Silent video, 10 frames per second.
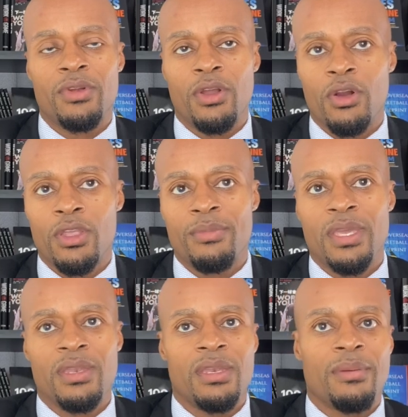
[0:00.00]
an
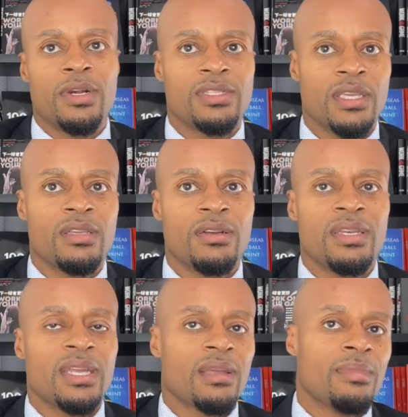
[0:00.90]
argument and I'm
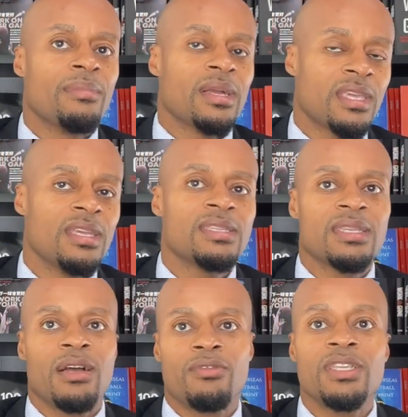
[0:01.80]
articulate and I can make my case
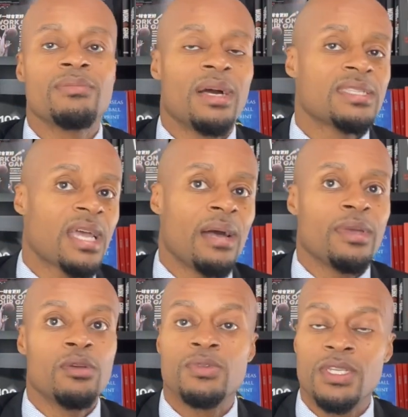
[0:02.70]
and I'll read somebody's
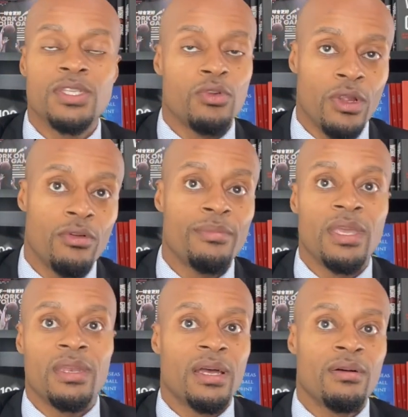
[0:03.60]
comment who's disagreeing with
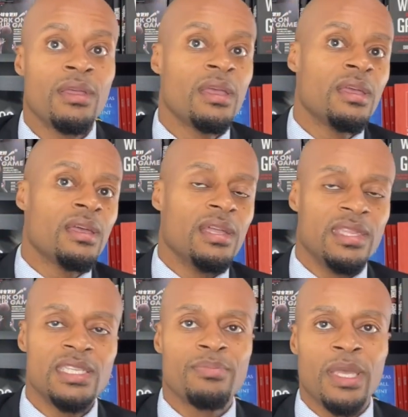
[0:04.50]
me and I'll
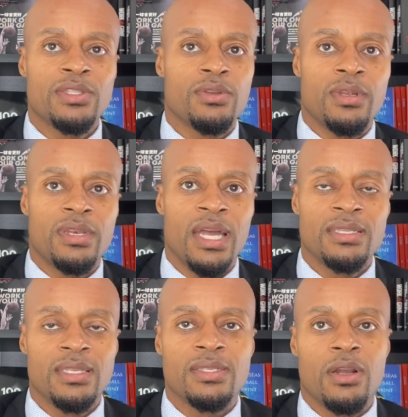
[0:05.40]
dismantle their
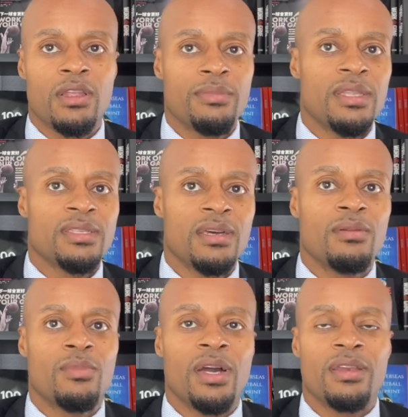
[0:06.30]
nonsense argument and tell
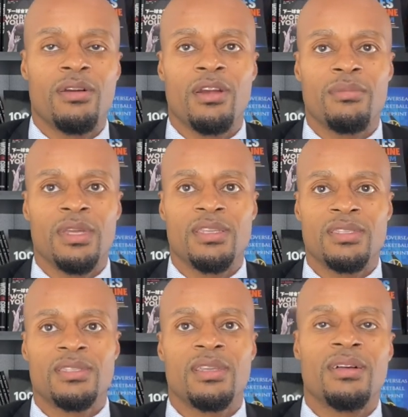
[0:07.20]
them why their argument is